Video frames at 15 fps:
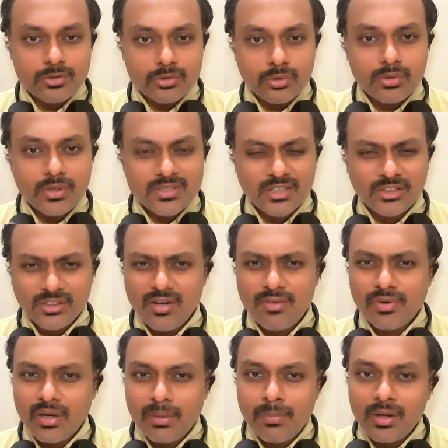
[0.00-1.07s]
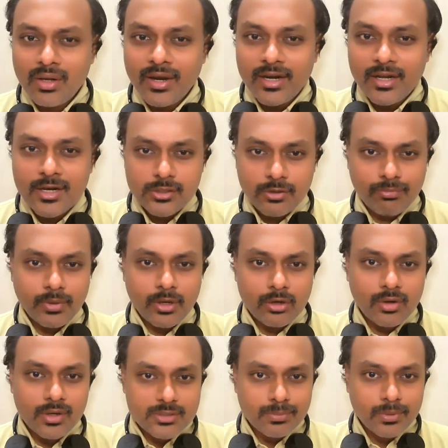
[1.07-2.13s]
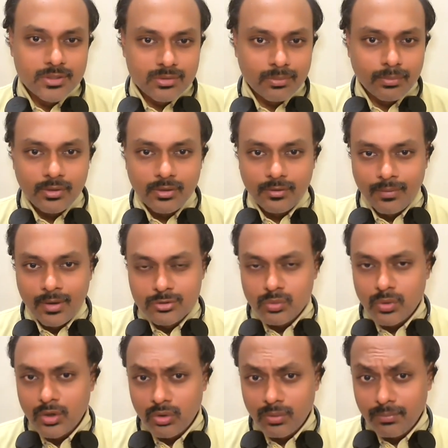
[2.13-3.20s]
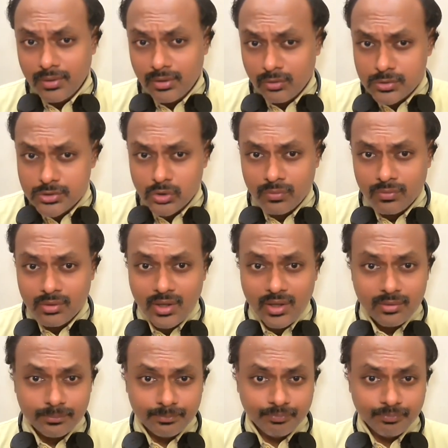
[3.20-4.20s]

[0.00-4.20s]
So essentially fundamental ideas of Bernoulli's principle is what would be used over there.